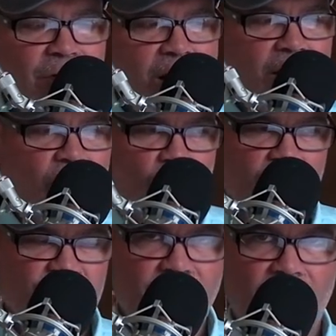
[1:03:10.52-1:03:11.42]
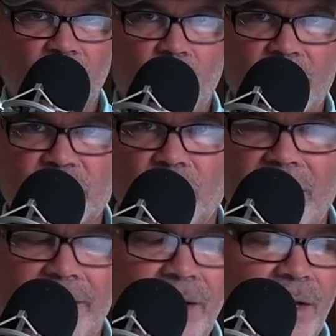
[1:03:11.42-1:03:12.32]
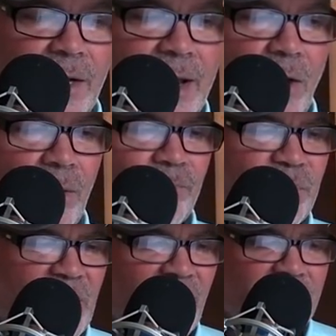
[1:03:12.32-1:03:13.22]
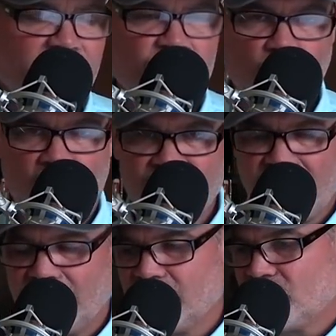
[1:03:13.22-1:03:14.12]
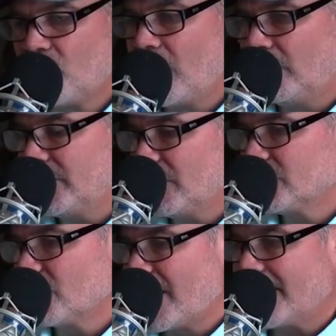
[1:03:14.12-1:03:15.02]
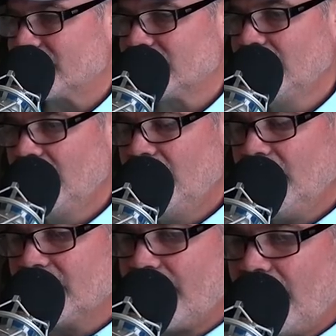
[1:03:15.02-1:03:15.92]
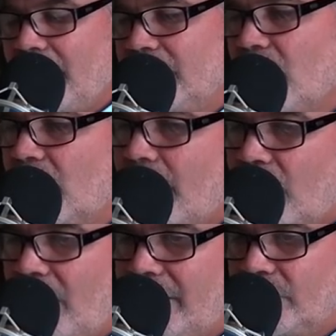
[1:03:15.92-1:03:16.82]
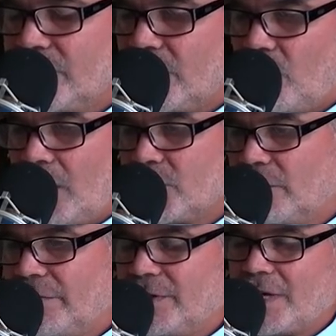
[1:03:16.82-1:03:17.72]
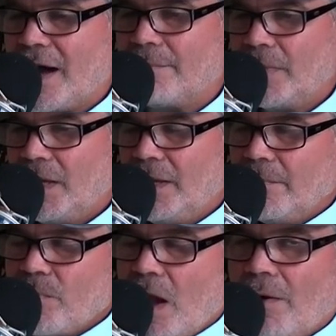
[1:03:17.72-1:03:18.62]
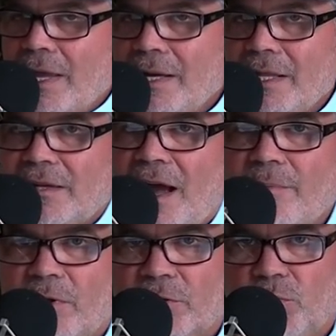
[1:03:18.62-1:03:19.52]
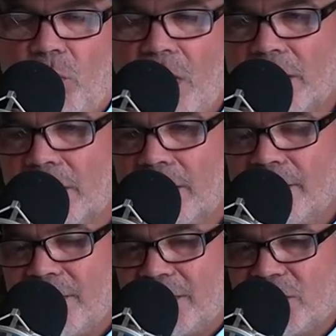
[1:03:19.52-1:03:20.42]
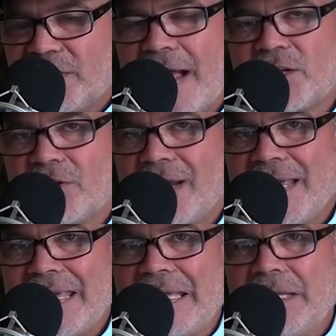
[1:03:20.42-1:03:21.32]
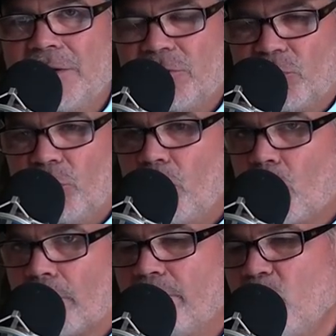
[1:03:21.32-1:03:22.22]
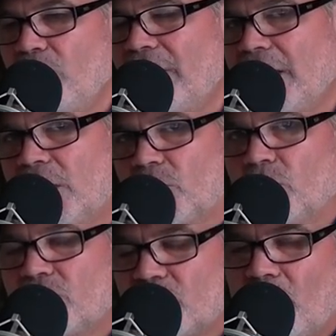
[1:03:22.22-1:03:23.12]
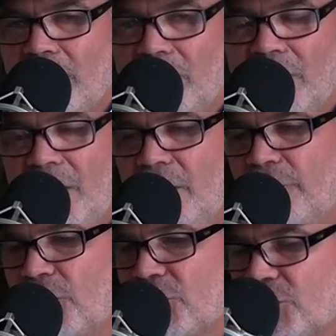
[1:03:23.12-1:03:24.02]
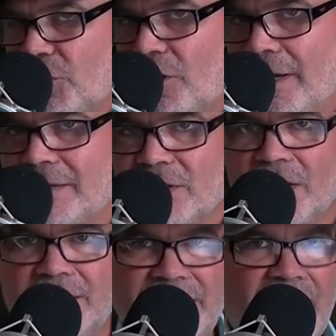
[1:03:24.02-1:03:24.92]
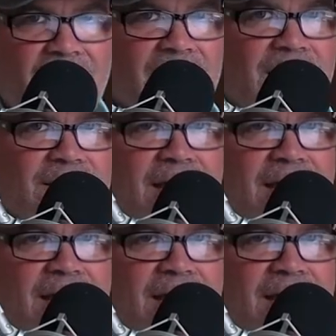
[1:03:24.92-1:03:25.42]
They're not going to wash around or wash away. Now, can things wash out of the soil, he also asked, because I'm mainly talking about granulars that will wash over the top. Now, anytime there's water that is saturating in through or moving through soil, for sure it's going to take things